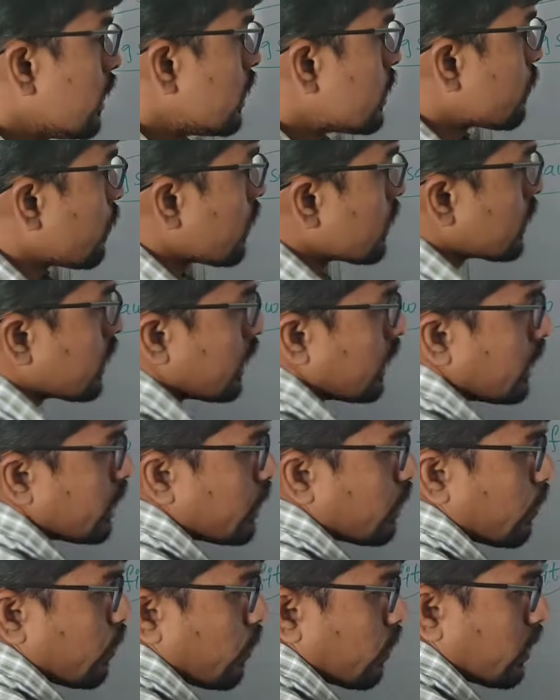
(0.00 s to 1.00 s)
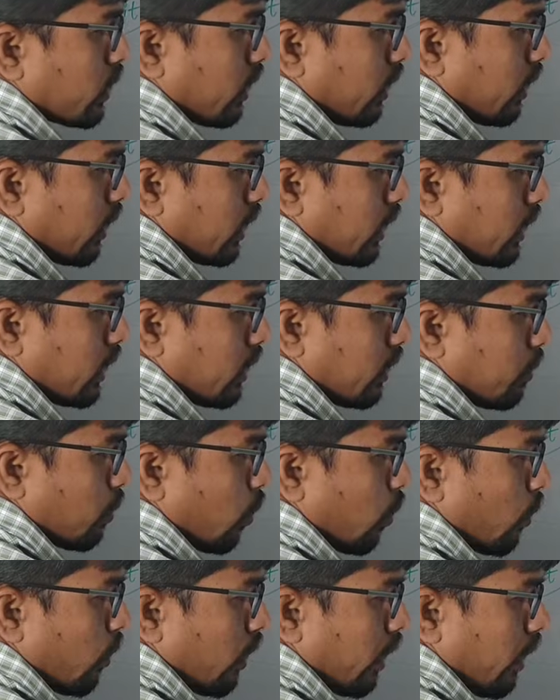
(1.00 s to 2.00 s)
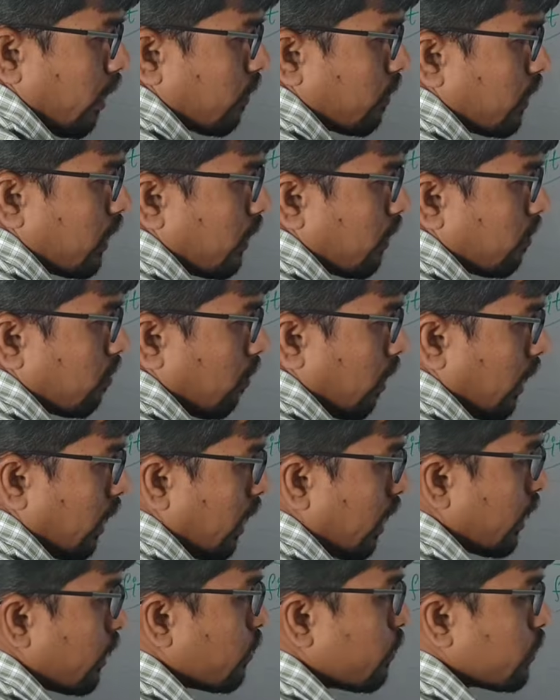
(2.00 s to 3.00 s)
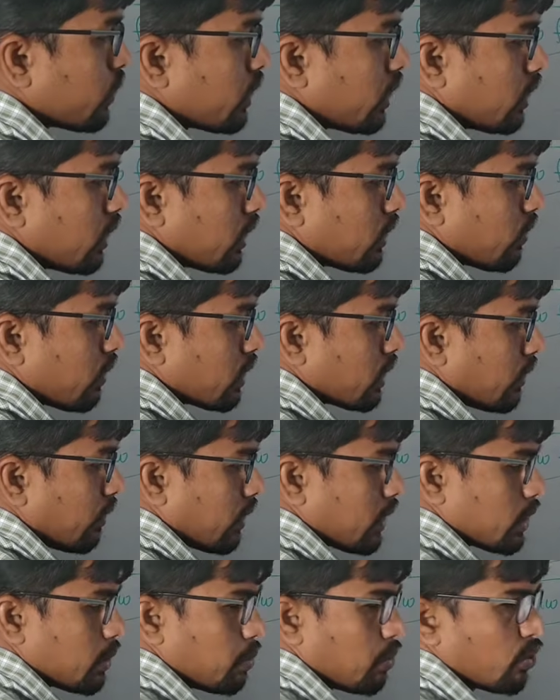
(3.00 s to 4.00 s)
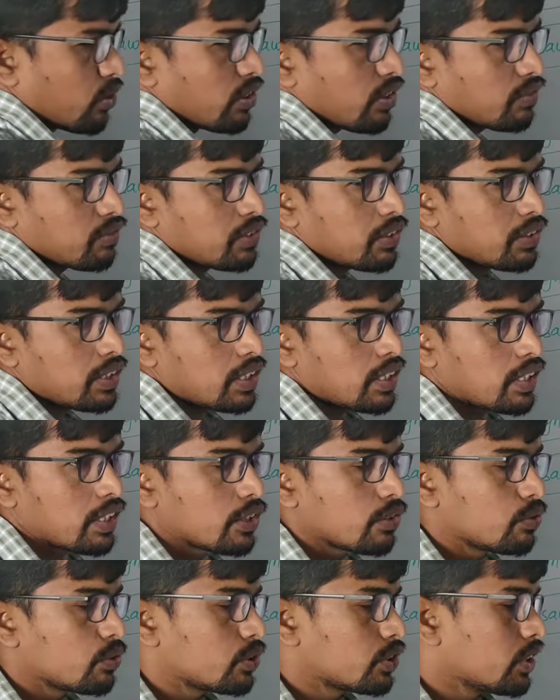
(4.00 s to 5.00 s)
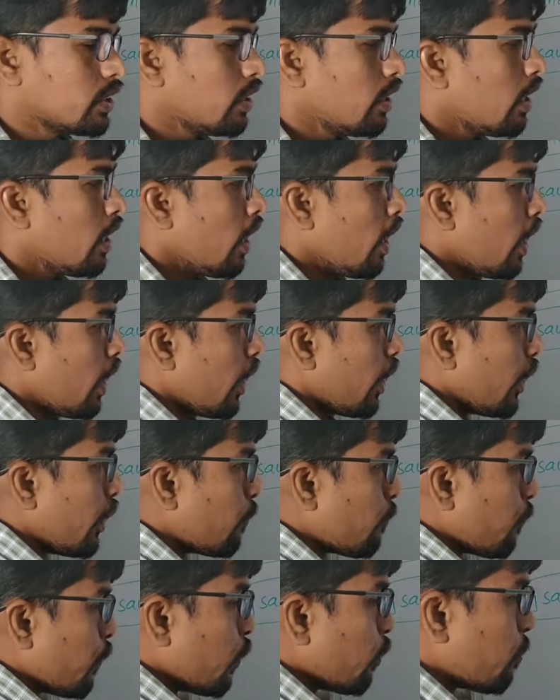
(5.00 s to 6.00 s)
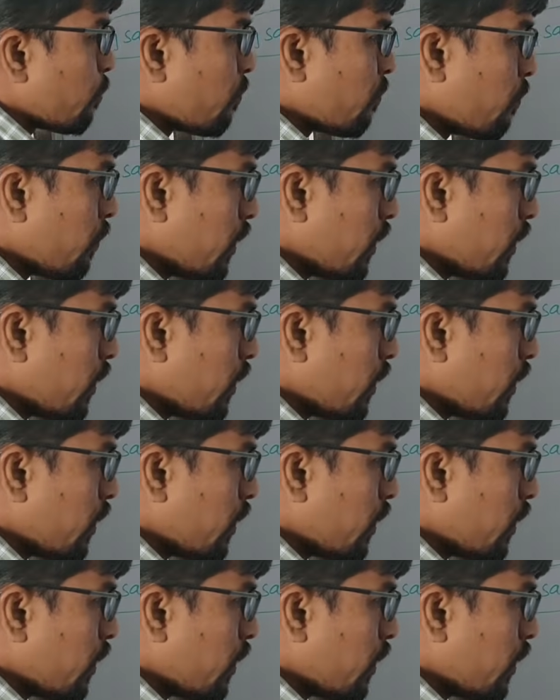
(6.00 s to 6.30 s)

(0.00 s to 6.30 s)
this was the east boundary of the Atlantic Ocean, this was the west boundary of the Atlantic Ocean. If we